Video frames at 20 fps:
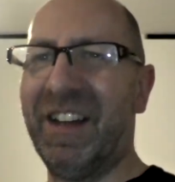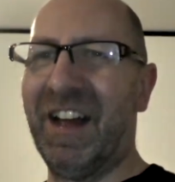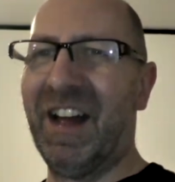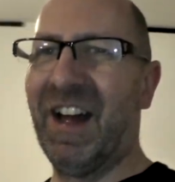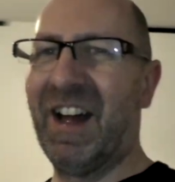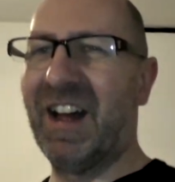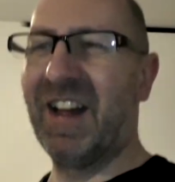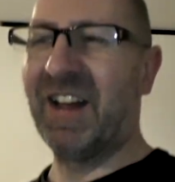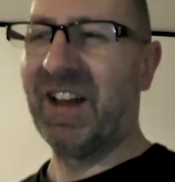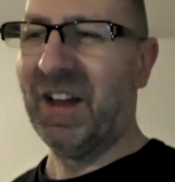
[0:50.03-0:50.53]

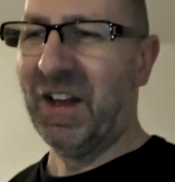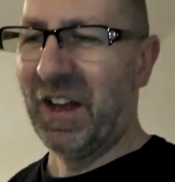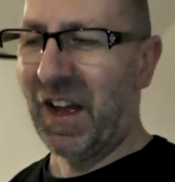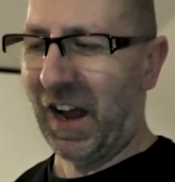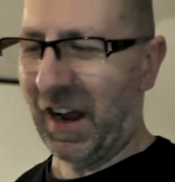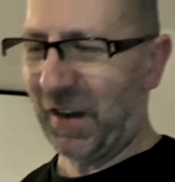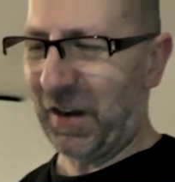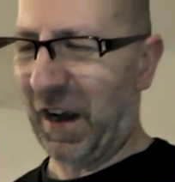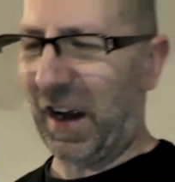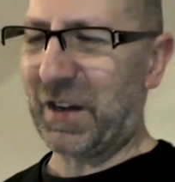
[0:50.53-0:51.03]
Uh,
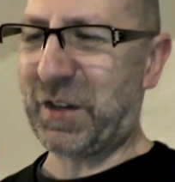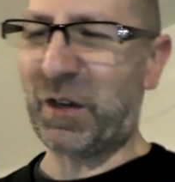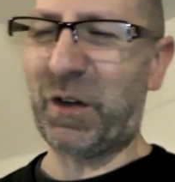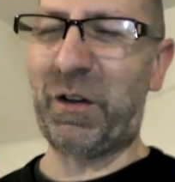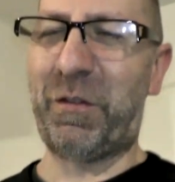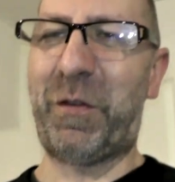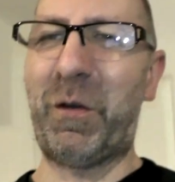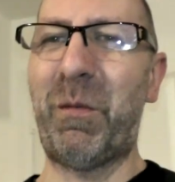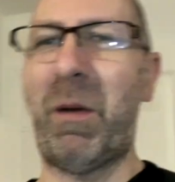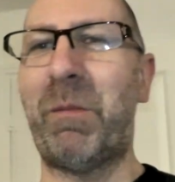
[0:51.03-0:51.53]
I, I, don't know
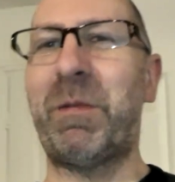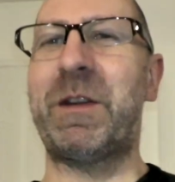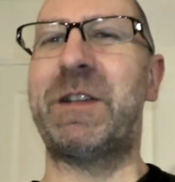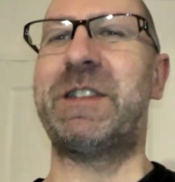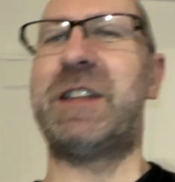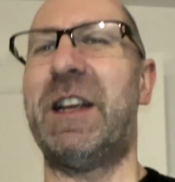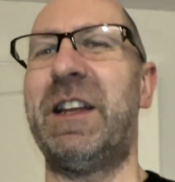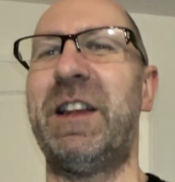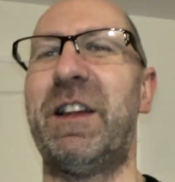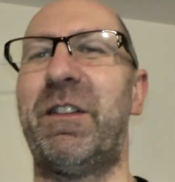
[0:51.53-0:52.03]
if you remember the
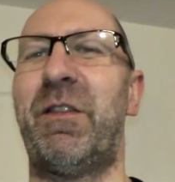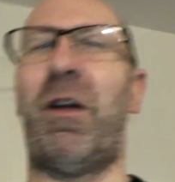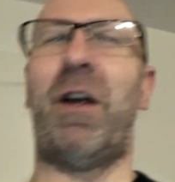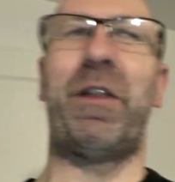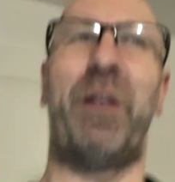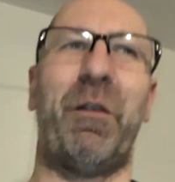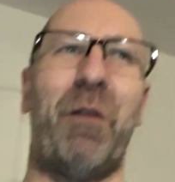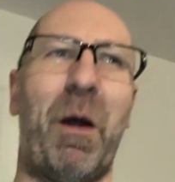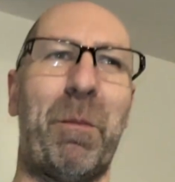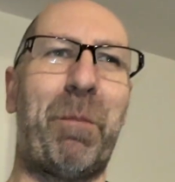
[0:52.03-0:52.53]
scene. They're,
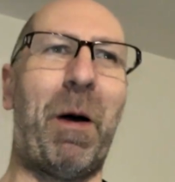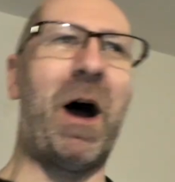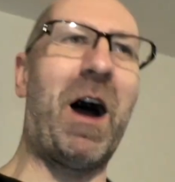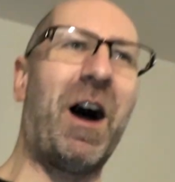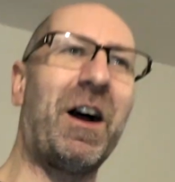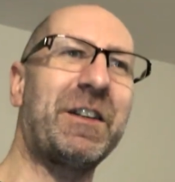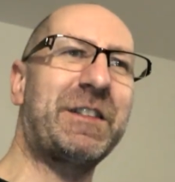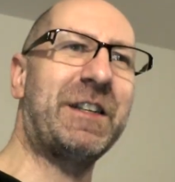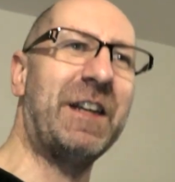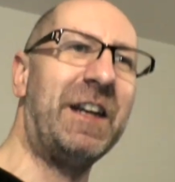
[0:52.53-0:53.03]
they're at a
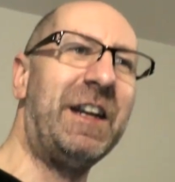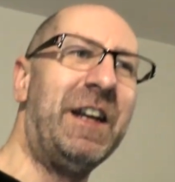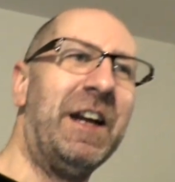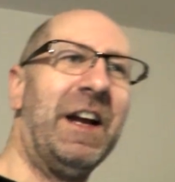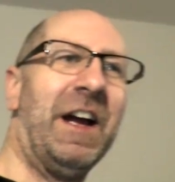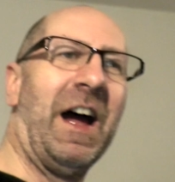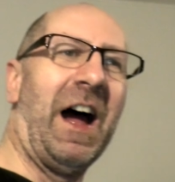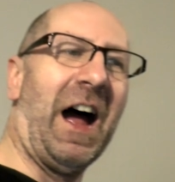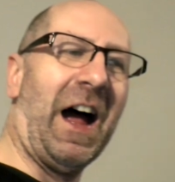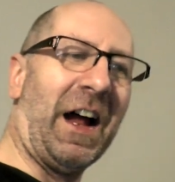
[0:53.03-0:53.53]
party,
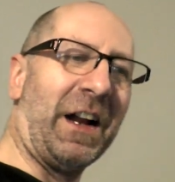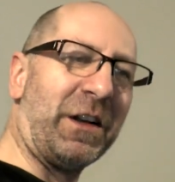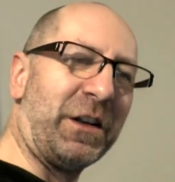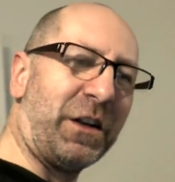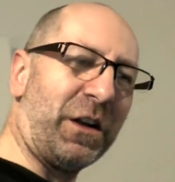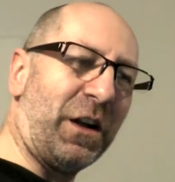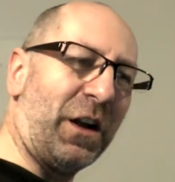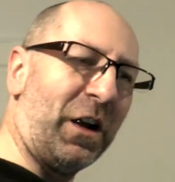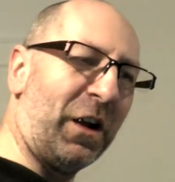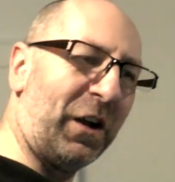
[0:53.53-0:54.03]
and
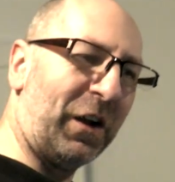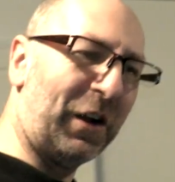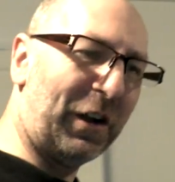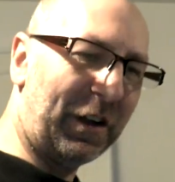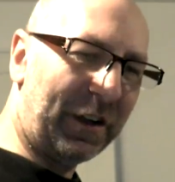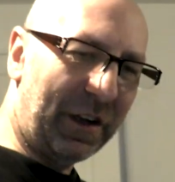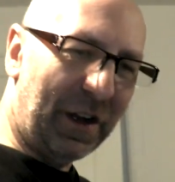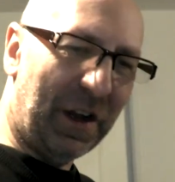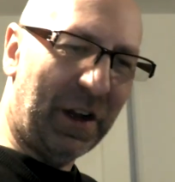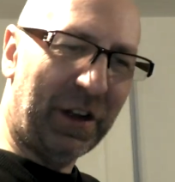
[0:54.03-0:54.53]
uh,
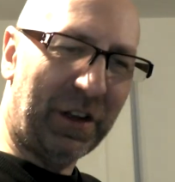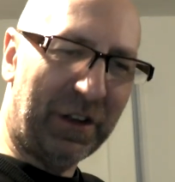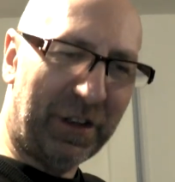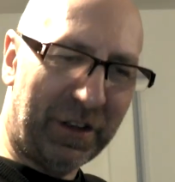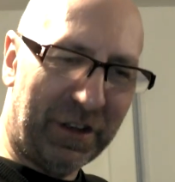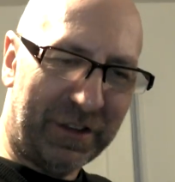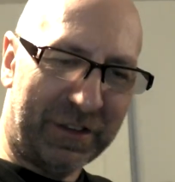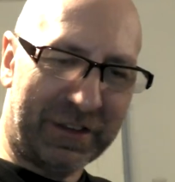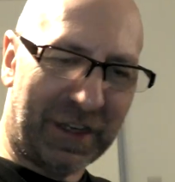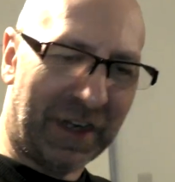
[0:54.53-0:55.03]

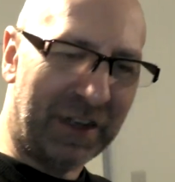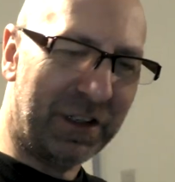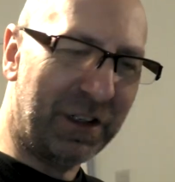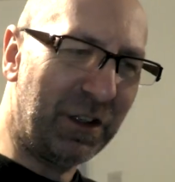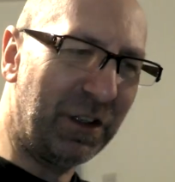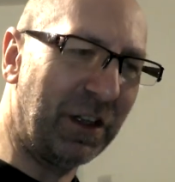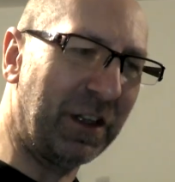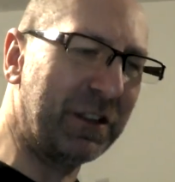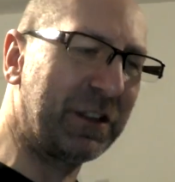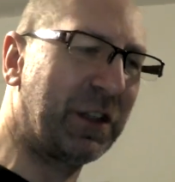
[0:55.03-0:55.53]
uh,
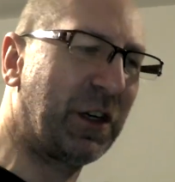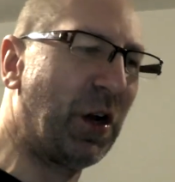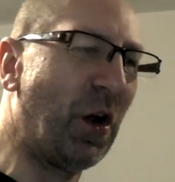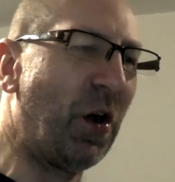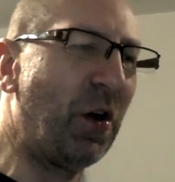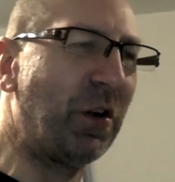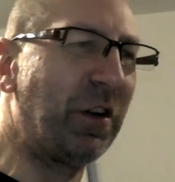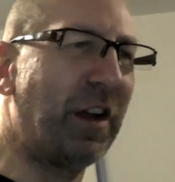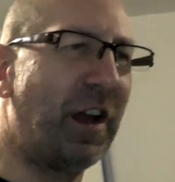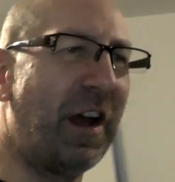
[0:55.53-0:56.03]
Daniel has
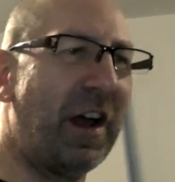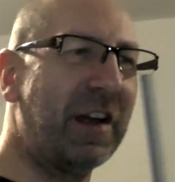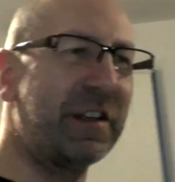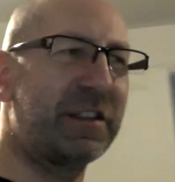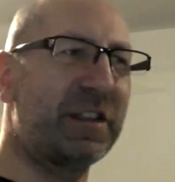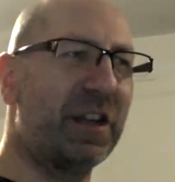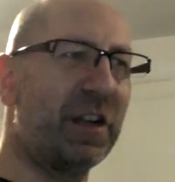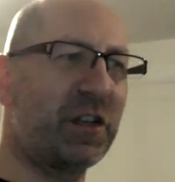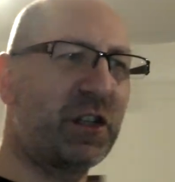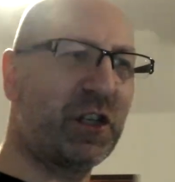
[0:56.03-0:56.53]
gone
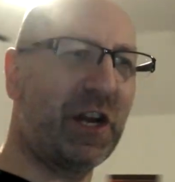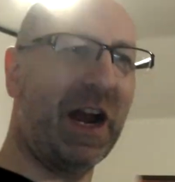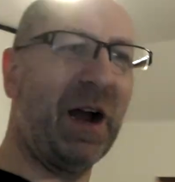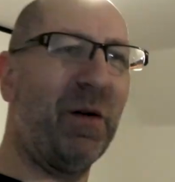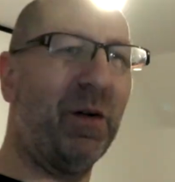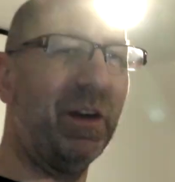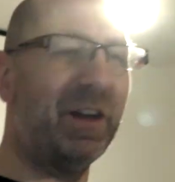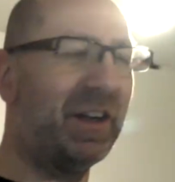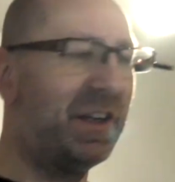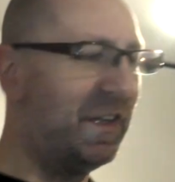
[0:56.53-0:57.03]
as a
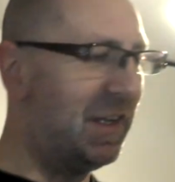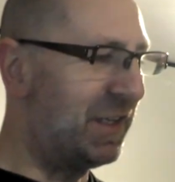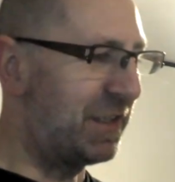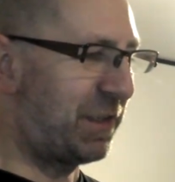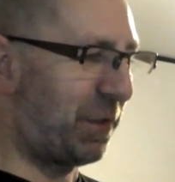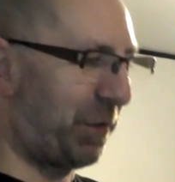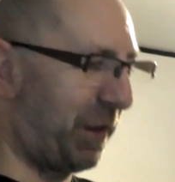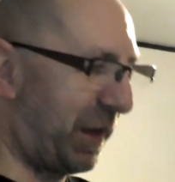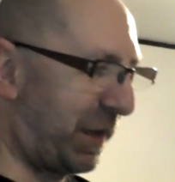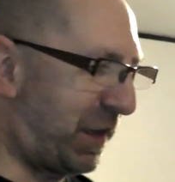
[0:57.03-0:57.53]
shower
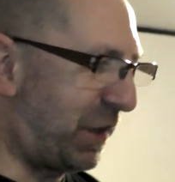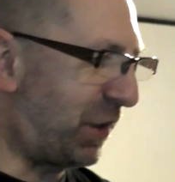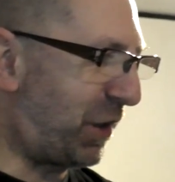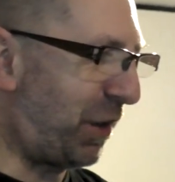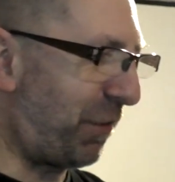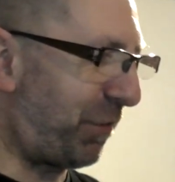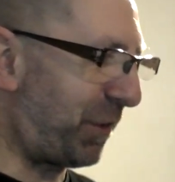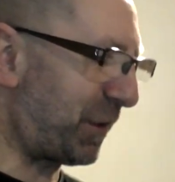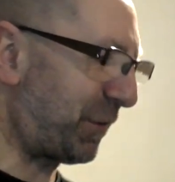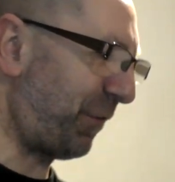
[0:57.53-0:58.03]
so that he can
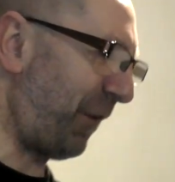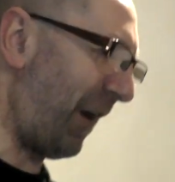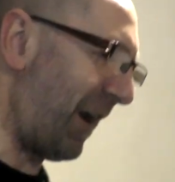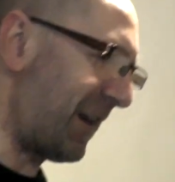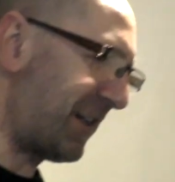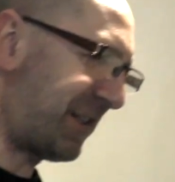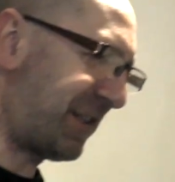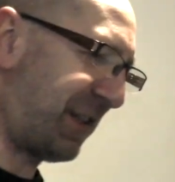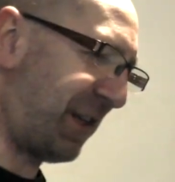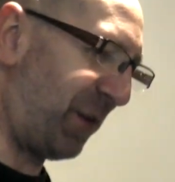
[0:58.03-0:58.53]
cover his
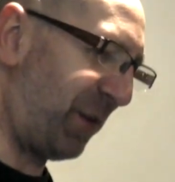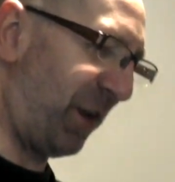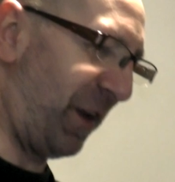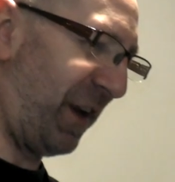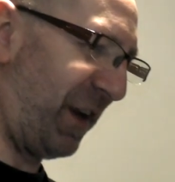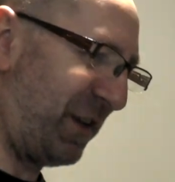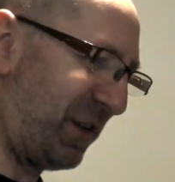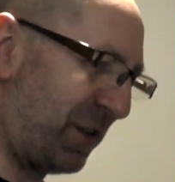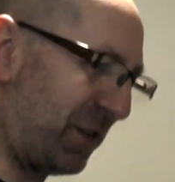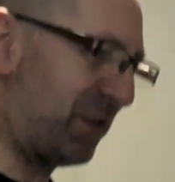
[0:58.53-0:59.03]
face, so that
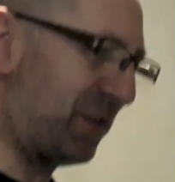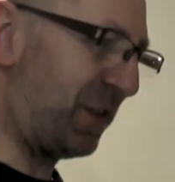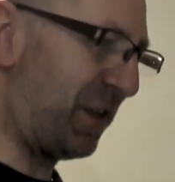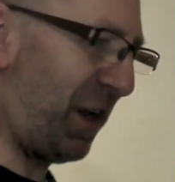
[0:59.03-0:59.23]
he doesn't